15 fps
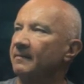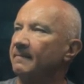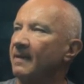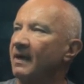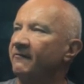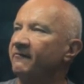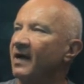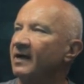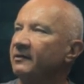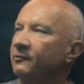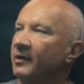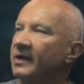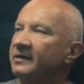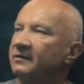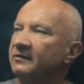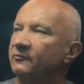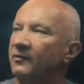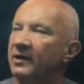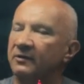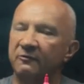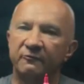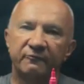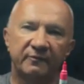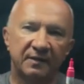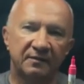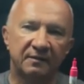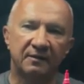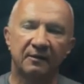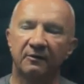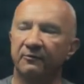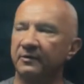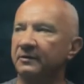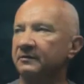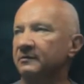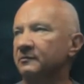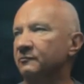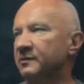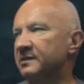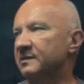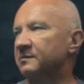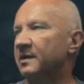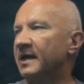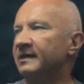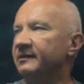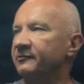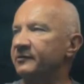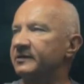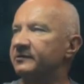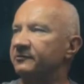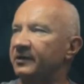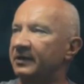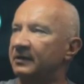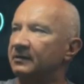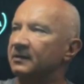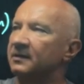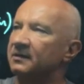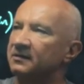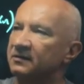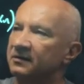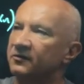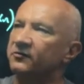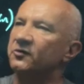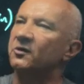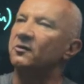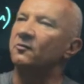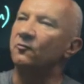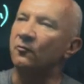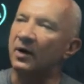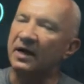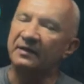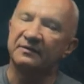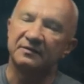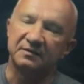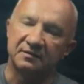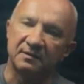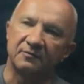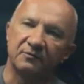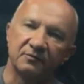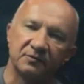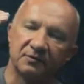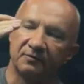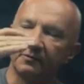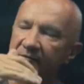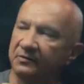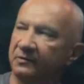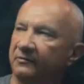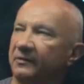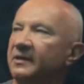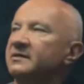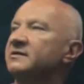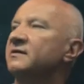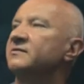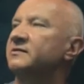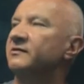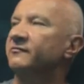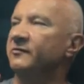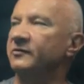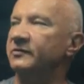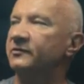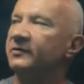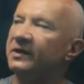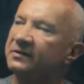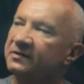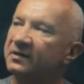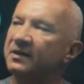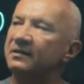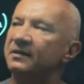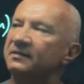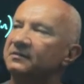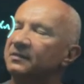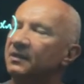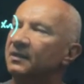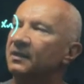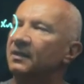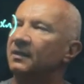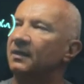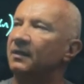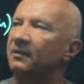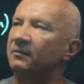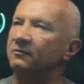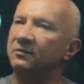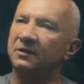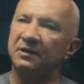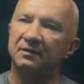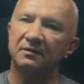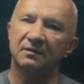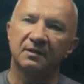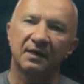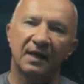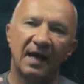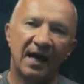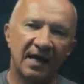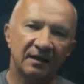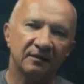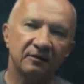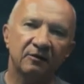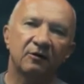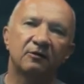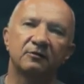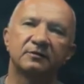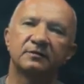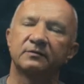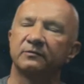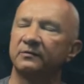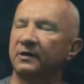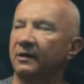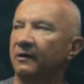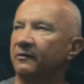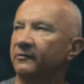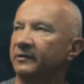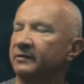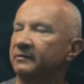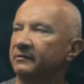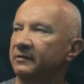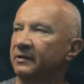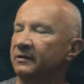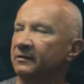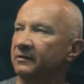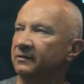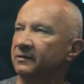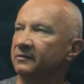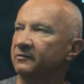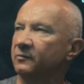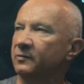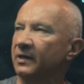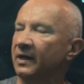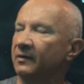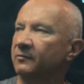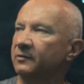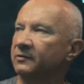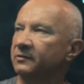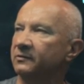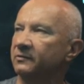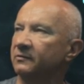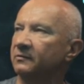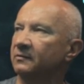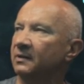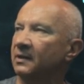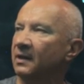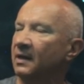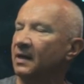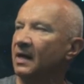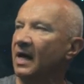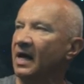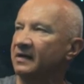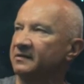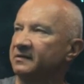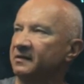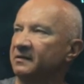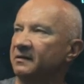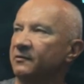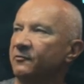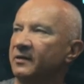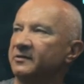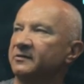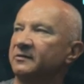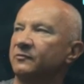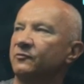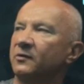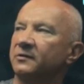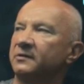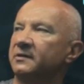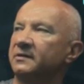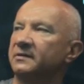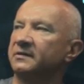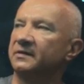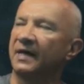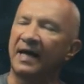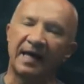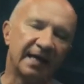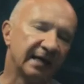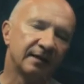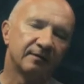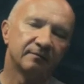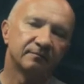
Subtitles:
evaluated when you feed the oracle with a binary string 0, 1, 0, 0, 0, and so on and so forth. So you can see that you need n calls to the oracle in order to be able to answer the question, what is a?